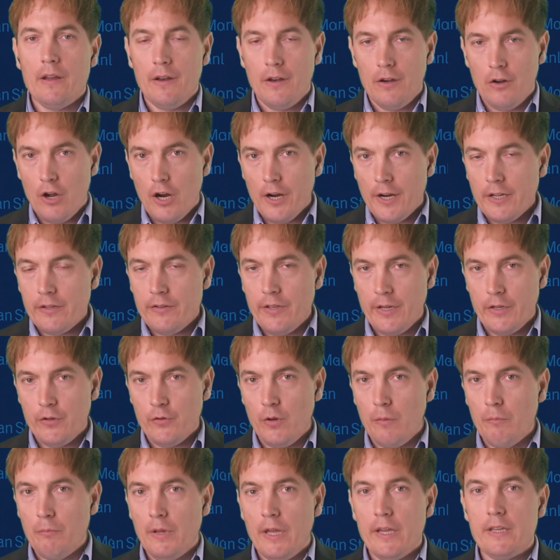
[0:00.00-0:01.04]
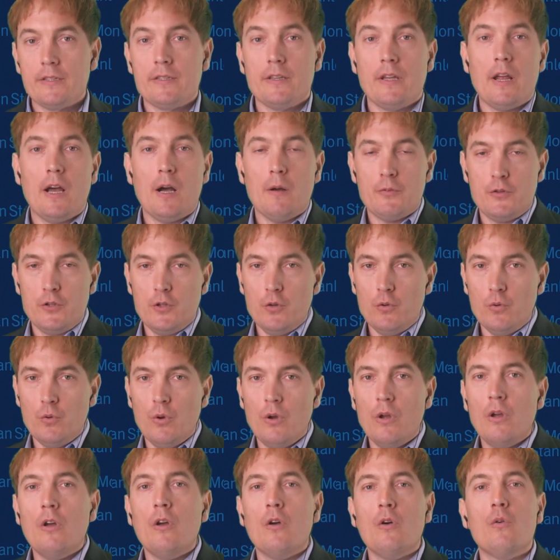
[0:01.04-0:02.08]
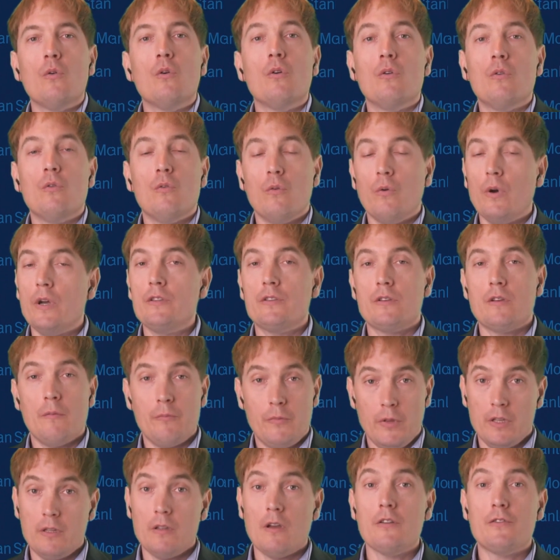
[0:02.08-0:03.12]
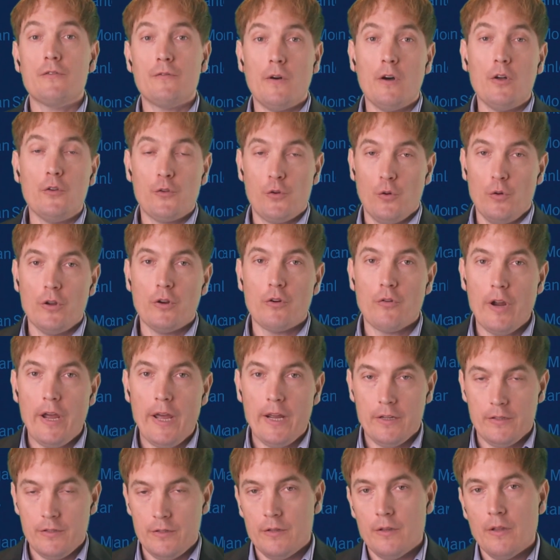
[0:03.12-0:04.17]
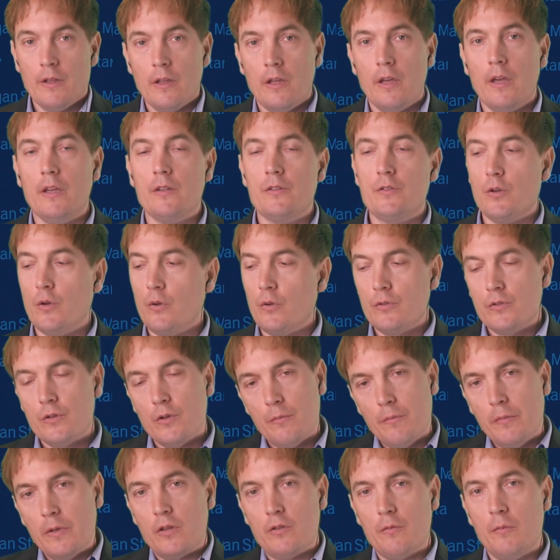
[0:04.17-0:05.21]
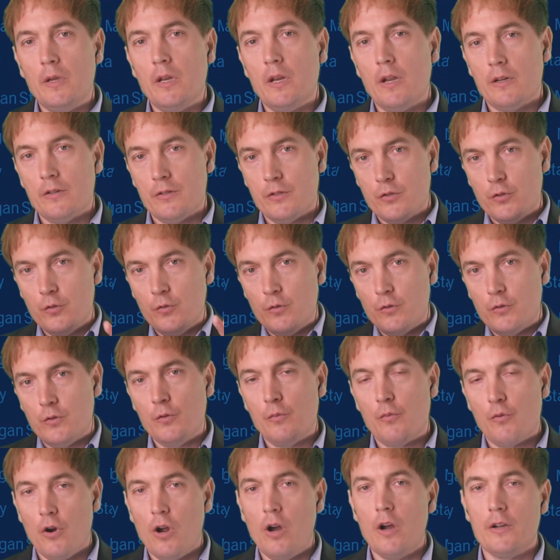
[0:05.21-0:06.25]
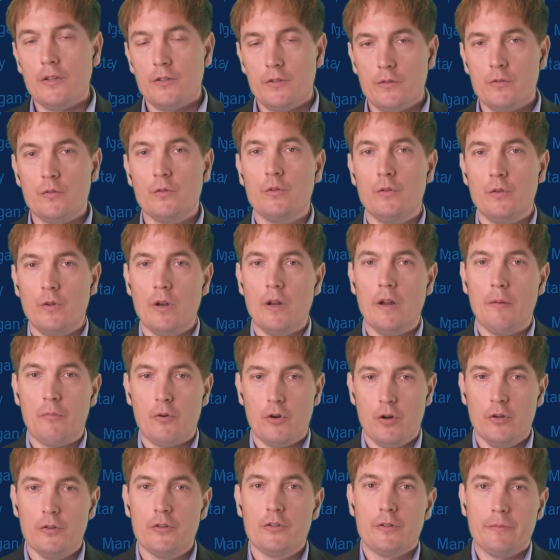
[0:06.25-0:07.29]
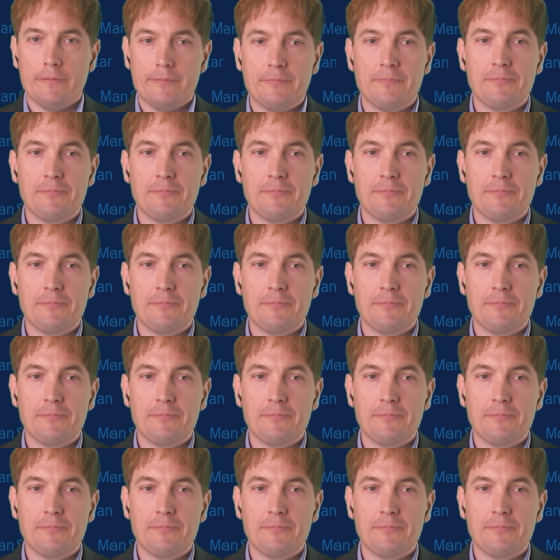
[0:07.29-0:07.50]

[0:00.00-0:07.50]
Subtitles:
and an architecture in place that helps you when something does fall through the cracks. And so to me there's two prongs to that approach.